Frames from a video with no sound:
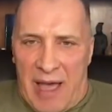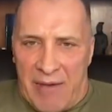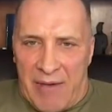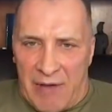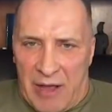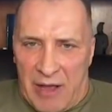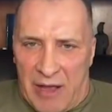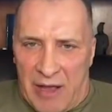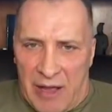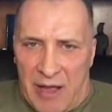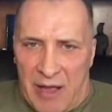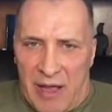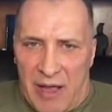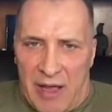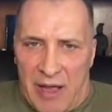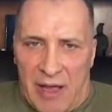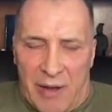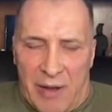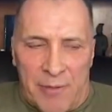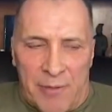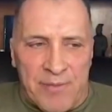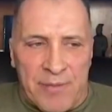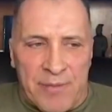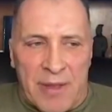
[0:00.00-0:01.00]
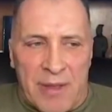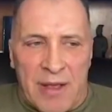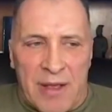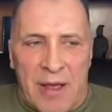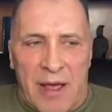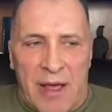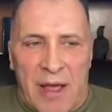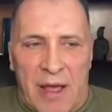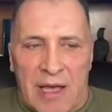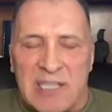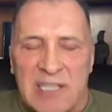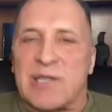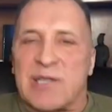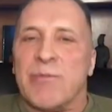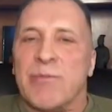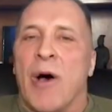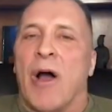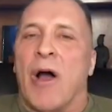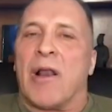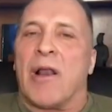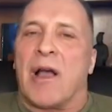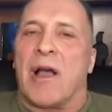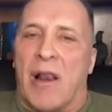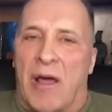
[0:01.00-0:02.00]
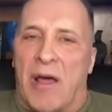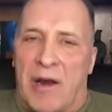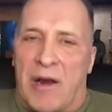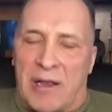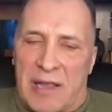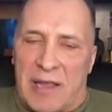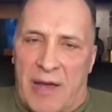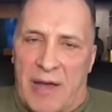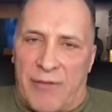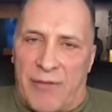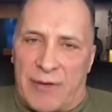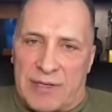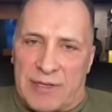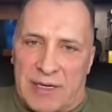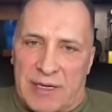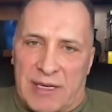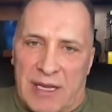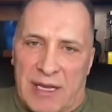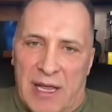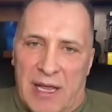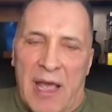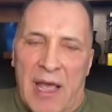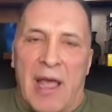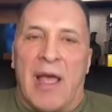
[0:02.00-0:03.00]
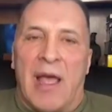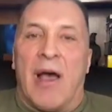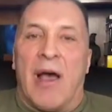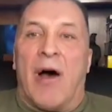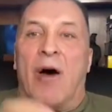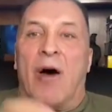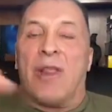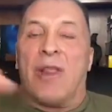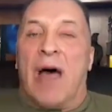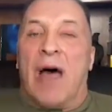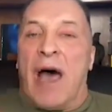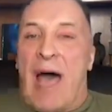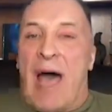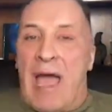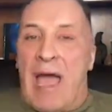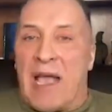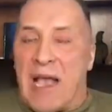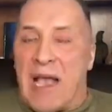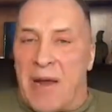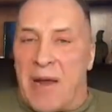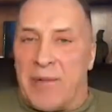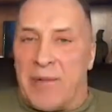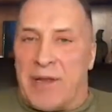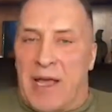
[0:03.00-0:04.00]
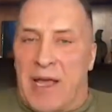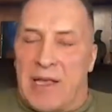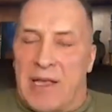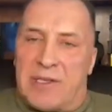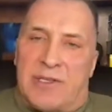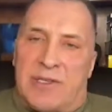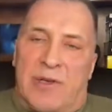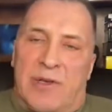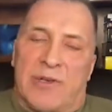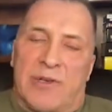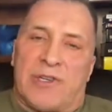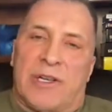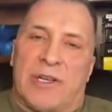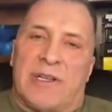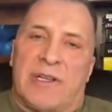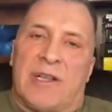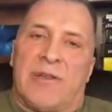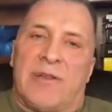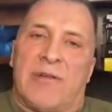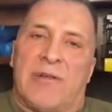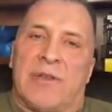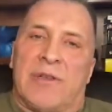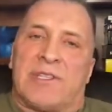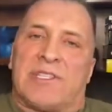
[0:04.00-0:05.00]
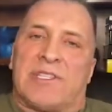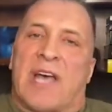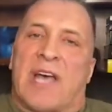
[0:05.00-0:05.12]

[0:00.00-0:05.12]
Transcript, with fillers: have a, a, a, small calorie deficit. On the high carb days, usually they do the